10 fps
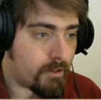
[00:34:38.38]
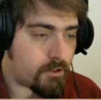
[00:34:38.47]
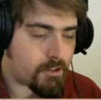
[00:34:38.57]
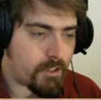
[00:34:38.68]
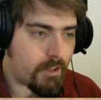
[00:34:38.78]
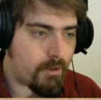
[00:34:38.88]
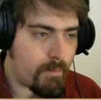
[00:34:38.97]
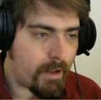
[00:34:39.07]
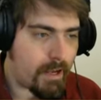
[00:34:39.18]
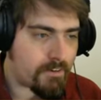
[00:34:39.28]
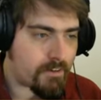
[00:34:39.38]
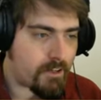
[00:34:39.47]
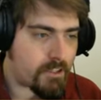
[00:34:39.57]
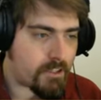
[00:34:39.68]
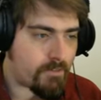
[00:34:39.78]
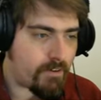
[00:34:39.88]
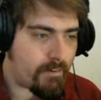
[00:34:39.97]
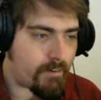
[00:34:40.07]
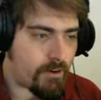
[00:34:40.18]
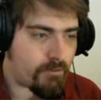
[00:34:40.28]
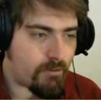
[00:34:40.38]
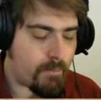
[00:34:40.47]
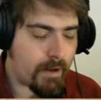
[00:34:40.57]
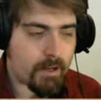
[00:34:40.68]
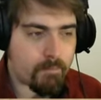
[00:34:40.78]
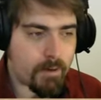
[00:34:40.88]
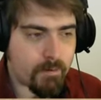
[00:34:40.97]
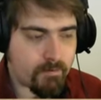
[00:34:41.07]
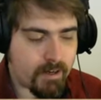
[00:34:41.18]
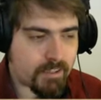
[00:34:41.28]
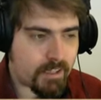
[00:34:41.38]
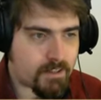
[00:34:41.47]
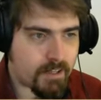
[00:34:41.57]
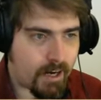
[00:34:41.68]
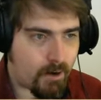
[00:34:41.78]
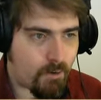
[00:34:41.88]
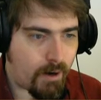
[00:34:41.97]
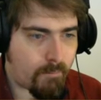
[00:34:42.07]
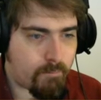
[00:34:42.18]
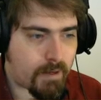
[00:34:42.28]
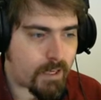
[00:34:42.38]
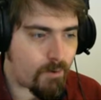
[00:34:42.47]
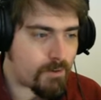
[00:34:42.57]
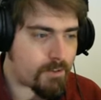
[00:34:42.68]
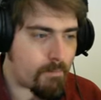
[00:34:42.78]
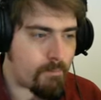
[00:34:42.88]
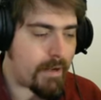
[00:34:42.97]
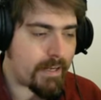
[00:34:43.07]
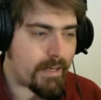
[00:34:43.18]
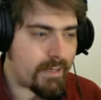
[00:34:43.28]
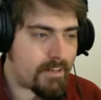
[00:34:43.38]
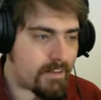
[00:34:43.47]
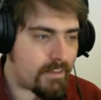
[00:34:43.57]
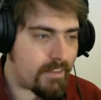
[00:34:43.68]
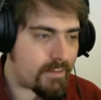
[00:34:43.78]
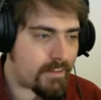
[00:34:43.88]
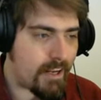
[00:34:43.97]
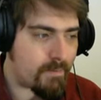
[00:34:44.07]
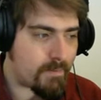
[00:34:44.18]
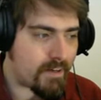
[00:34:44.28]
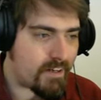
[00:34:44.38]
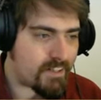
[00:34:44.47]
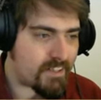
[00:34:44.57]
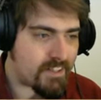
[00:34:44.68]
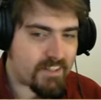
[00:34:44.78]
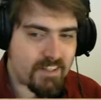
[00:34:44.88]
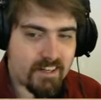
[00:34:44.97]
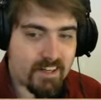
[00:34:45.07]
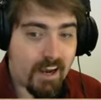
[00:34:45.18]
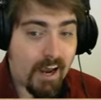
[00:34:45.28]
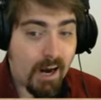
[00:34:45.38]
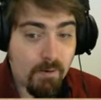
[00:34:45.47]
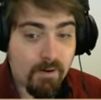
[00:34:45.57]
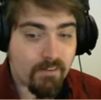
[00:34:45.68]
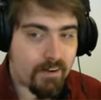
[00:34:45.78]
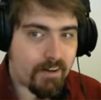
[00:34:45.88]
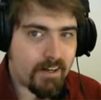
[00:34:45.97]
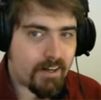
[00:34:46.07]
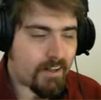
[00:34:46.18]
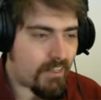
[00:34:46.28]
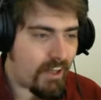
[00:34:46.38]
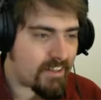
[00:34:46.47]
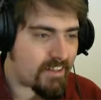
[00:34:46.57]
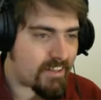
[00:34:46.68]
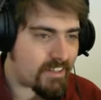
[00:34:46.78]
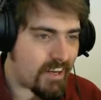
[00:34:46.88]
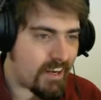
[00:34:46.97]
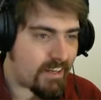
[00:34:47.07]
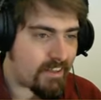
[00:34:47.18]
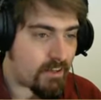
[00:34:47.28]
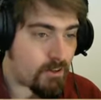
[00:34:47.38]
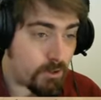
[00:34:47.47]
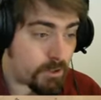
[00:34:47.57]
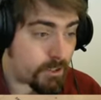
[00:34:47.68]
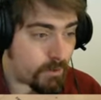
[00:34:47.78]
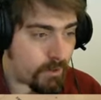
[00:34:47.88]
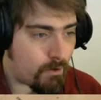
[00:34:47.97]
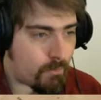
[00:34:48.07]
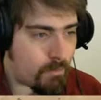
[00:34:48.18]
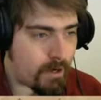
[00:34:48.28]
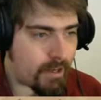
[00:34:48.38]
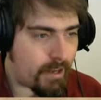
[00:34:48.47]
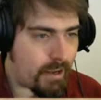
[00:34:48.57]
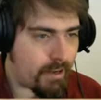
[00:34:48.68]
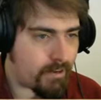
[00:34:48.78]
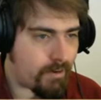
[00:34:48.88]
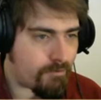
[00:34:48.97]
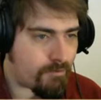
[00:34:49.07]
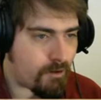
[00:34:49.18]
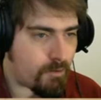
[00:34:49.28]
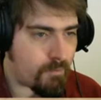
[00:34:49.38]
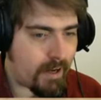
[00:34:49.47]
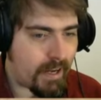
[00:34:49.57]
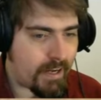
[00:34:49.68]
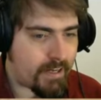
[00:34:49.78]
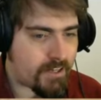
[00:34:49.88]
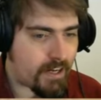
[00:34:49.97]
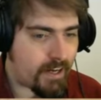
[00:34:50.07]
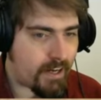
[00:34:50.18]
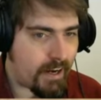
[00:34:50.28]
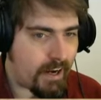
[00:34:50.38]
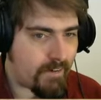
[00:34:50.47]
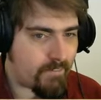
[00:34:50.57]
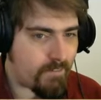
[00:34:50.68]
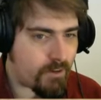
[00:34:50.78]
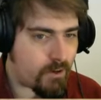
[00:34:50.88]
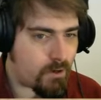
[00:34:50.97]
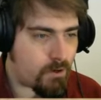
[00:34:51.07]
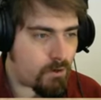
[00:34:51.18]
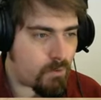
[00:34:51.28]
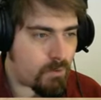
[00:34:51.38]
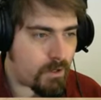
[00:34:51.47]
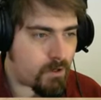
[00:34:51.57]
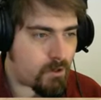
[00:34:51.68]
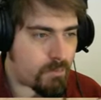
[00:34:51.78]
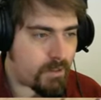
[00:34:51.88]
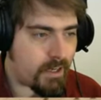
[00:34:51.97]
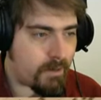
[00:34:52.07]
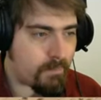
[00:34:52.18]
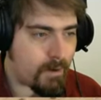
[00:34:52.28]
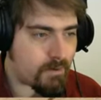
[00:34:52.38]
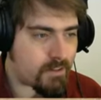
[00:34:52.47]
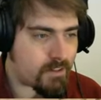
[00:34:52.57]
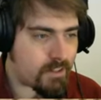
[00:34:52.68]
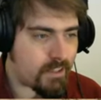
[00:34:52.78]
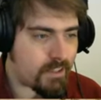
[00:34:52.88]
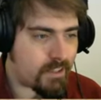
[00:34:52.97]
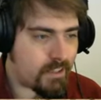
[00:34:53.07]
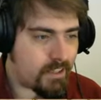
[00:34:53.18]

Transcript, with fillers: Just saying the Mega has a gunship firing on it from Mega made me realise how ambiguous Mega is in this game. Curses. However, that aside, there's also though a monkey in from A J, and we could be about to see